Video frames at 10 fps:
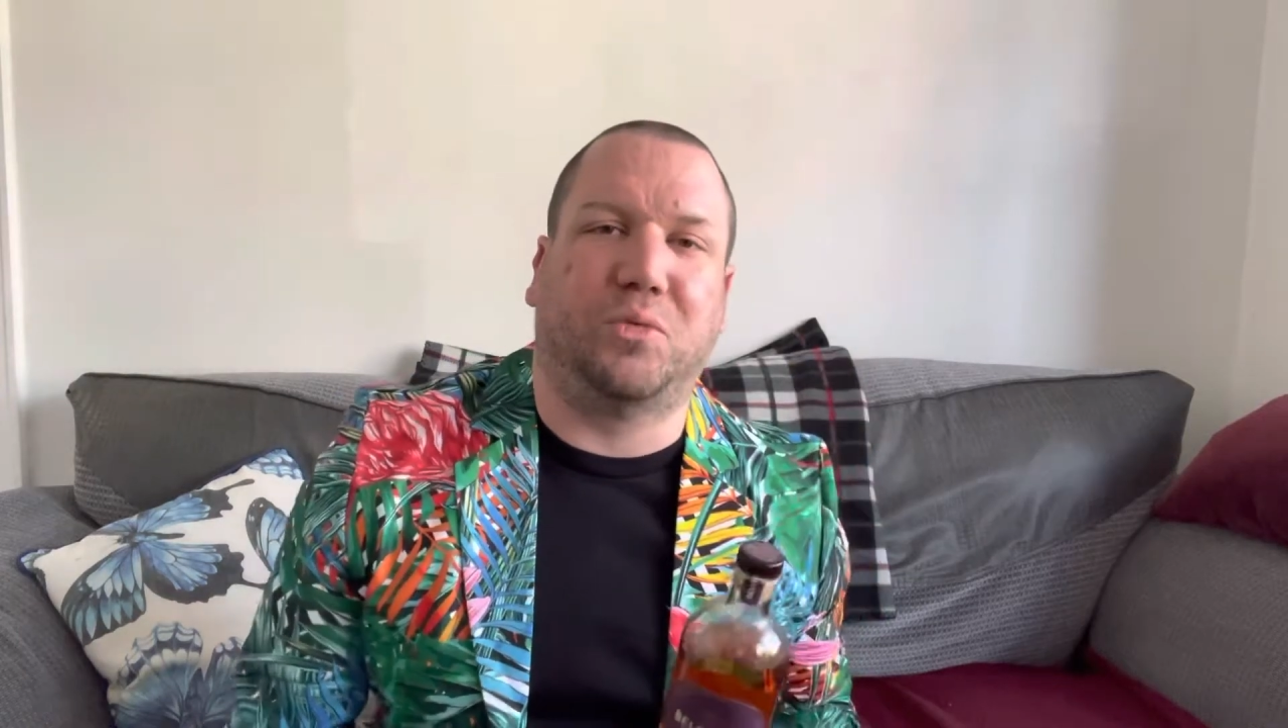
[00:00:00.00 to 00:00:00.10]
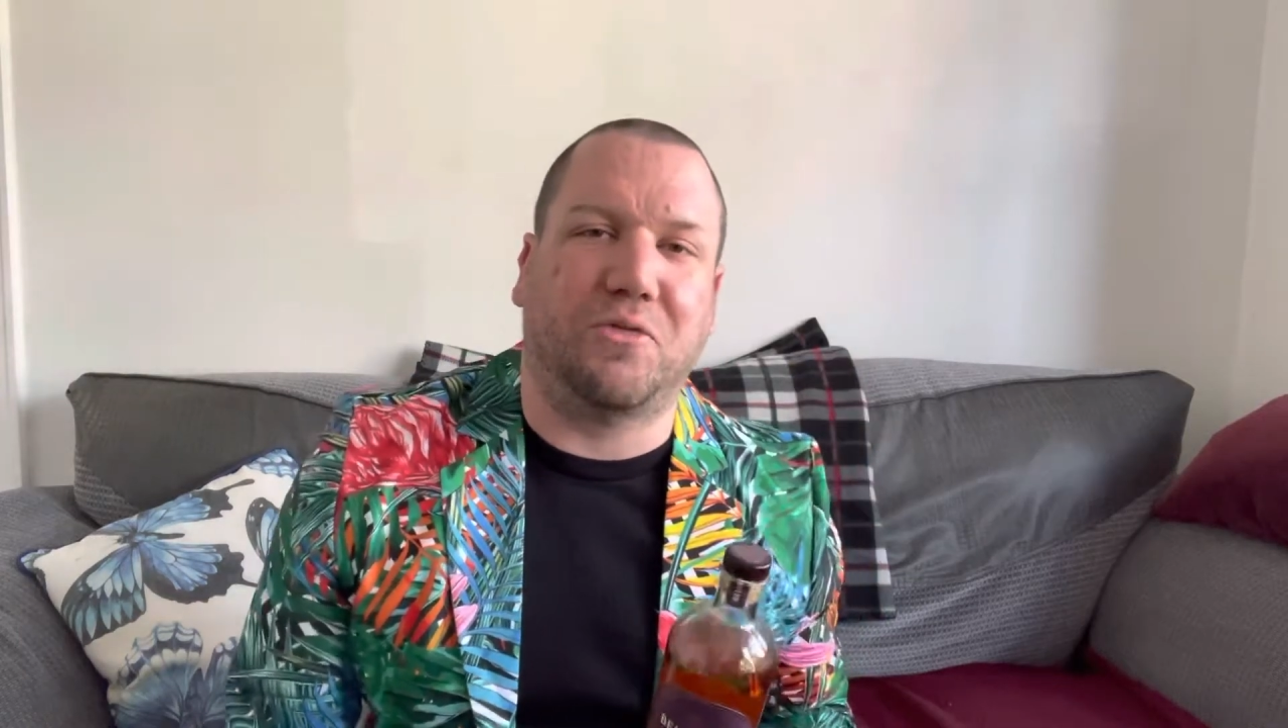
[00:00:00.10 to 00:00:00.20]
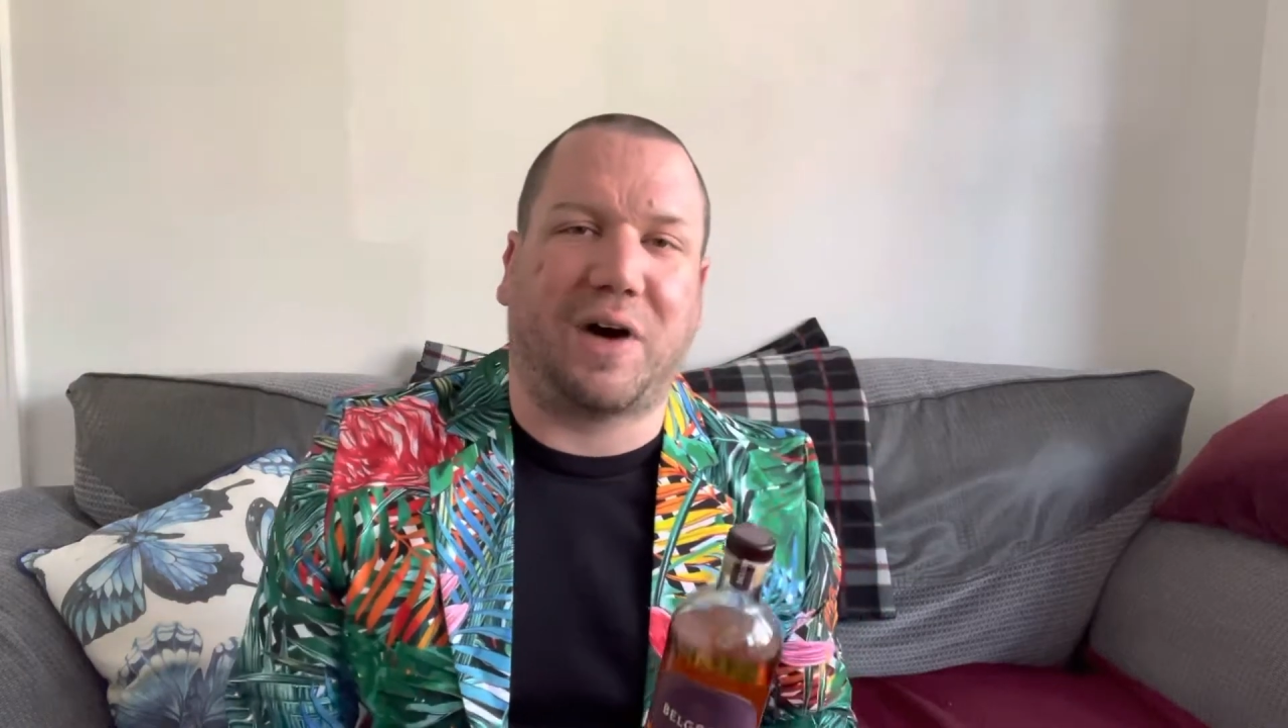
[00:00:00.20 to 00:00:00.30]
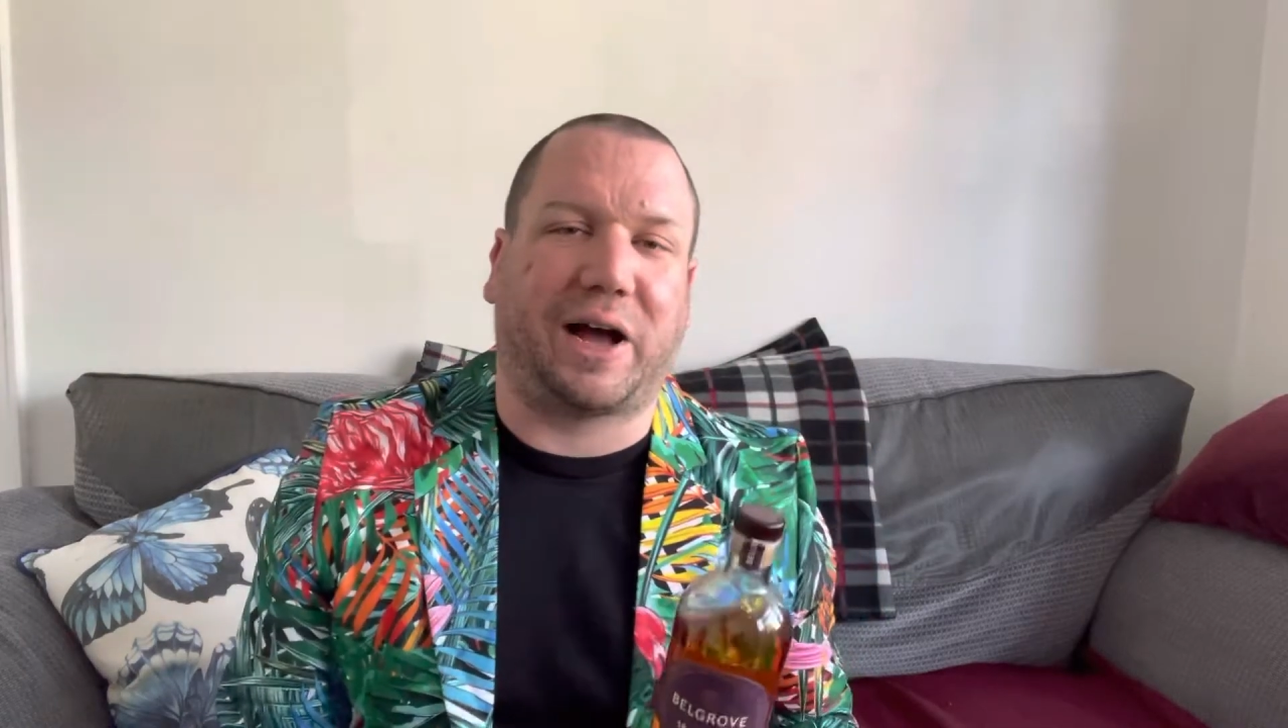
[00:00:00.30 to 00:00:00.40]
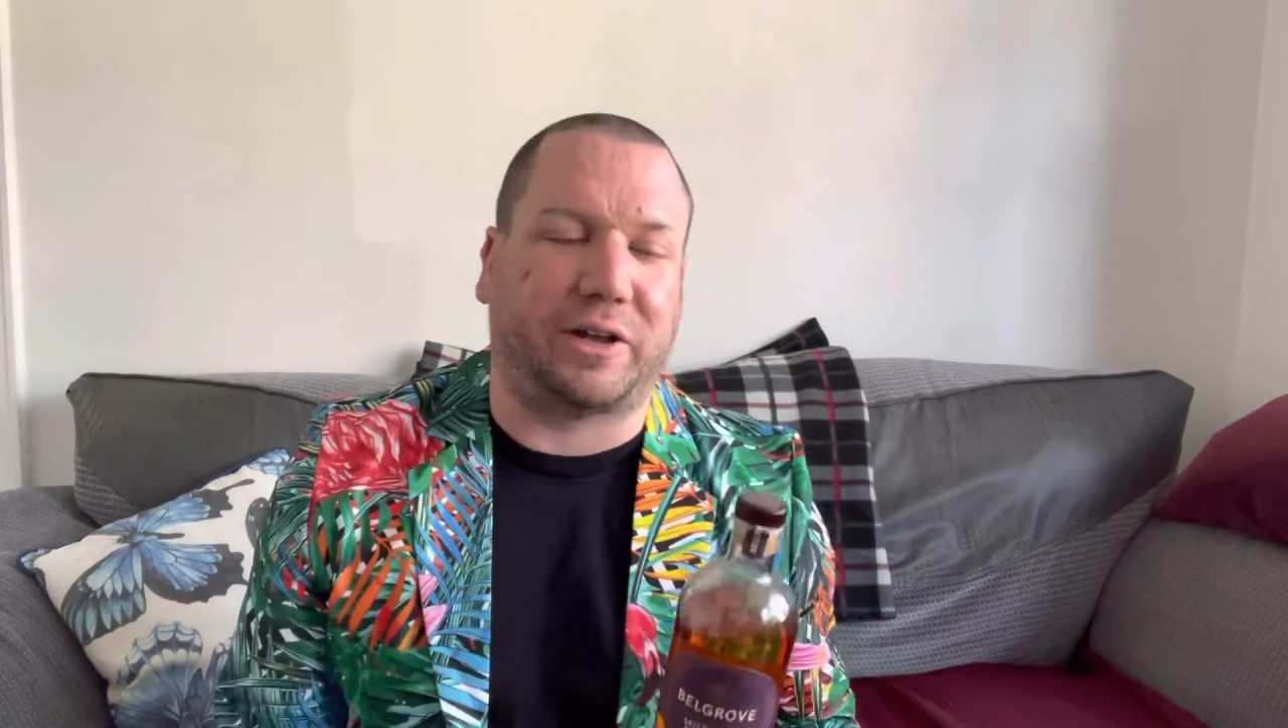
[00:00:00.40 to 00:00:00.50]

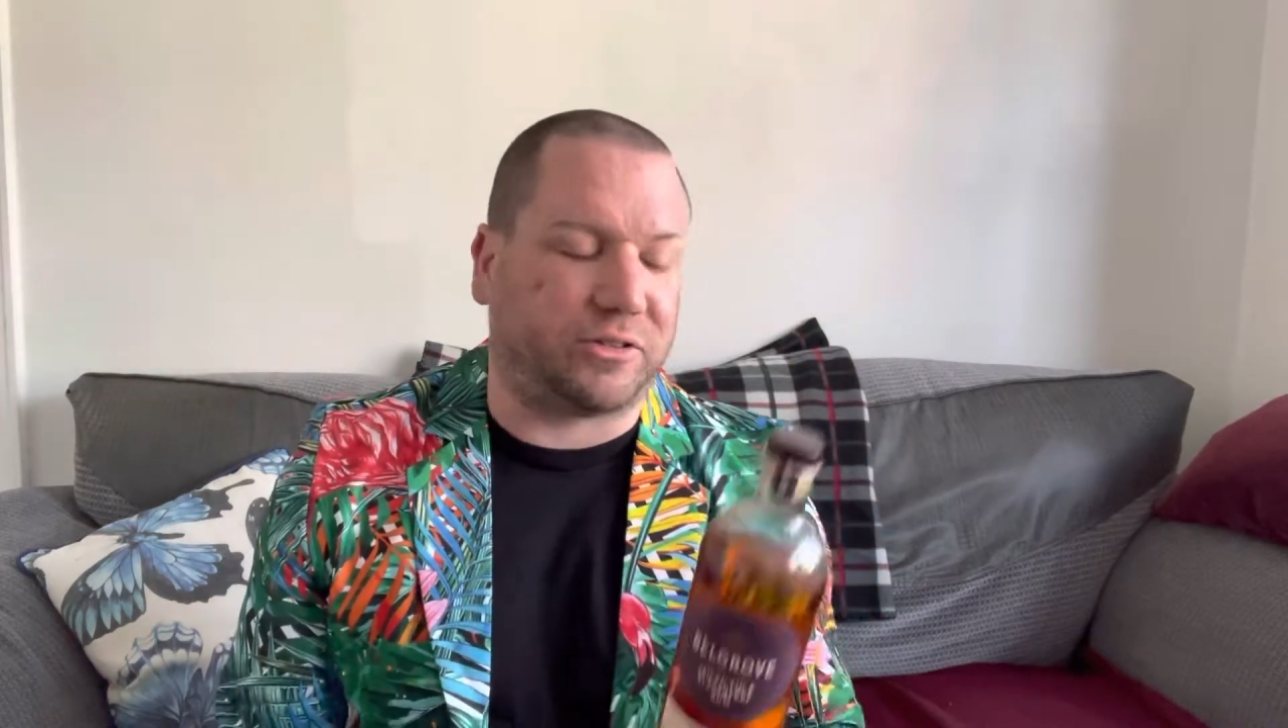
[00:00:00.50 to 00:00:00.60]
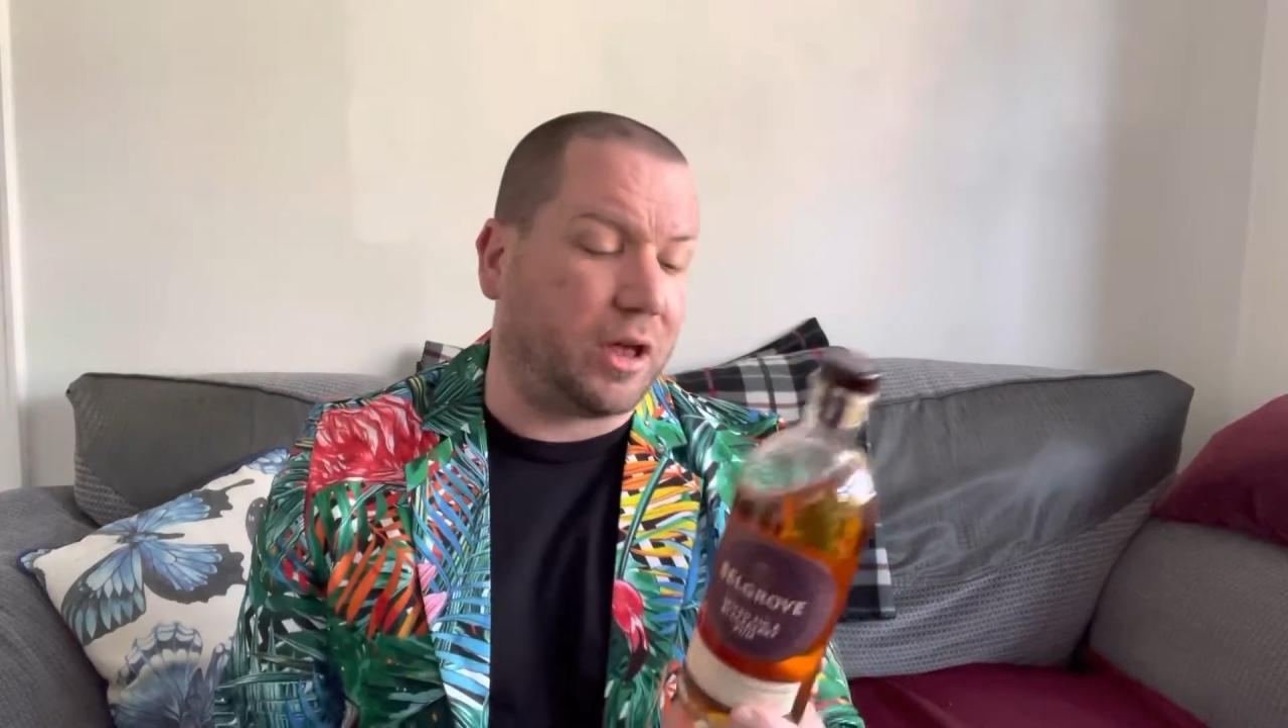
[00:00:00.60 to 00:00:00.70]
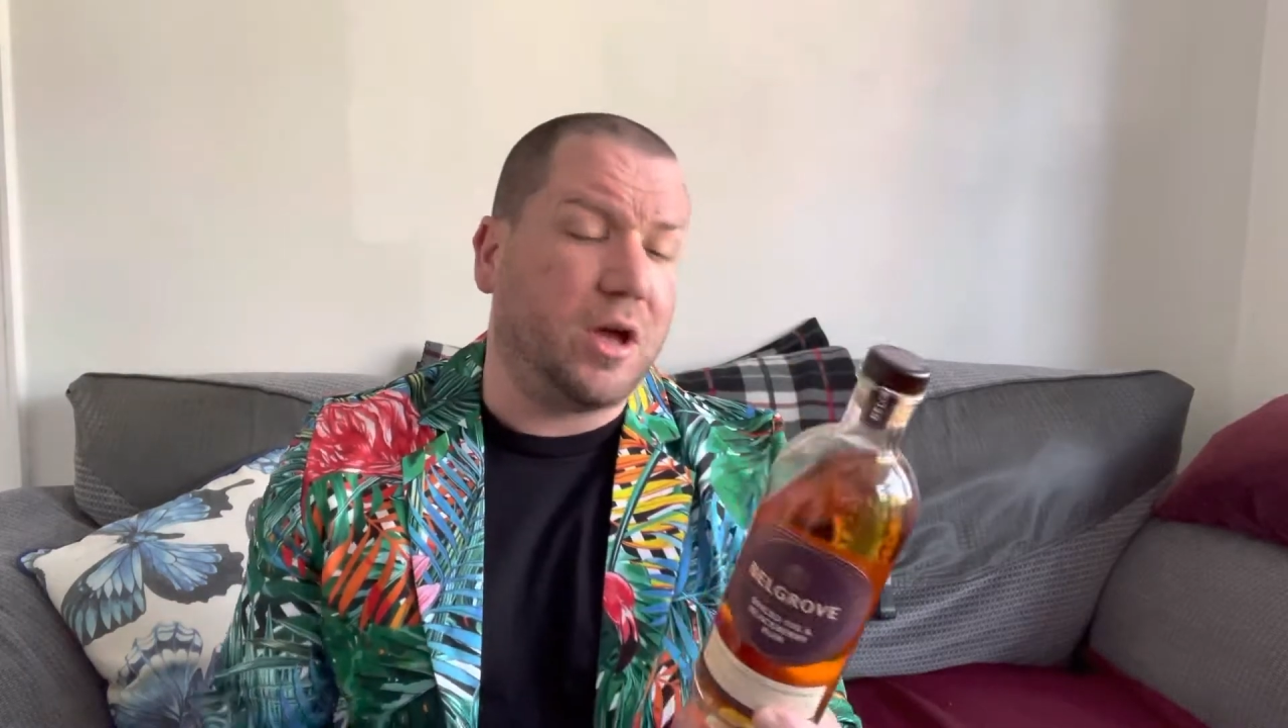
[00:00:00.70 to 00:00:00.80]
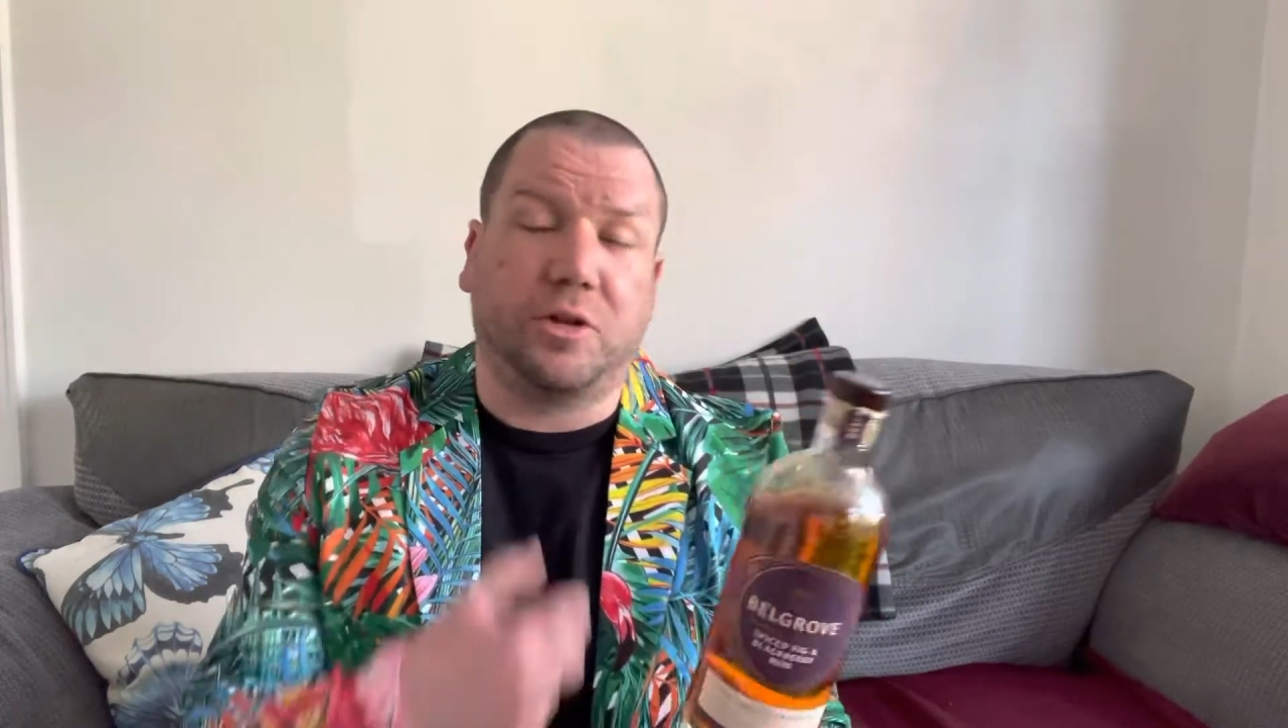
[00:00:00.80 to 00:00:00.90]
with ice.